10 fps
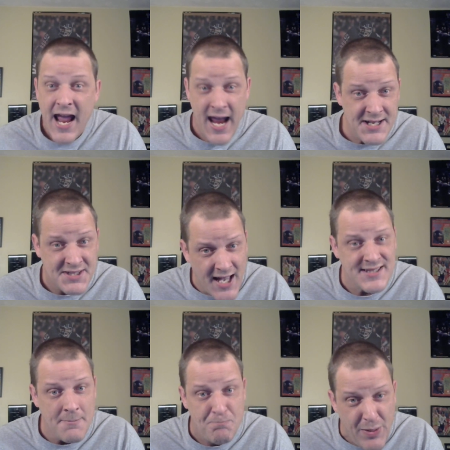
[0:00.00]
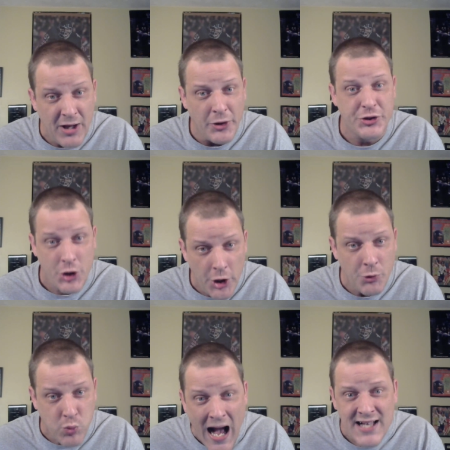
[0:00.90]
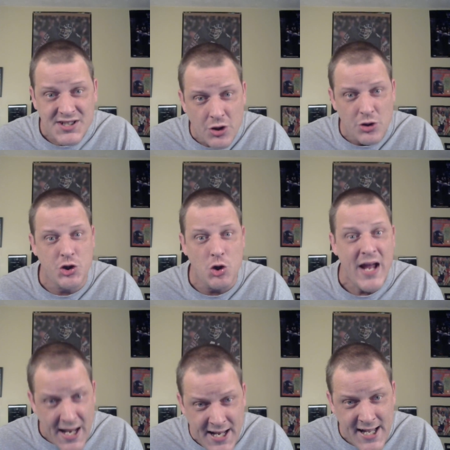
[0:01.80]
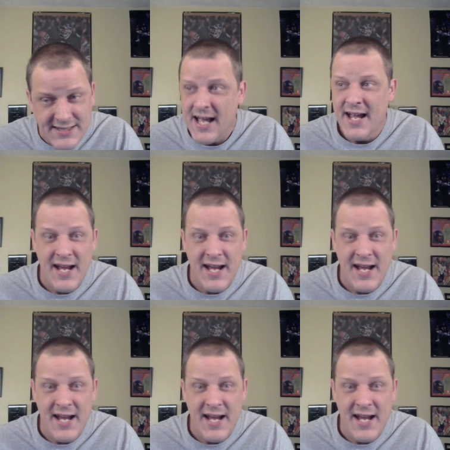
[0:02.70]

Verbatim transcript: he doesn't build good rosters, you idiots.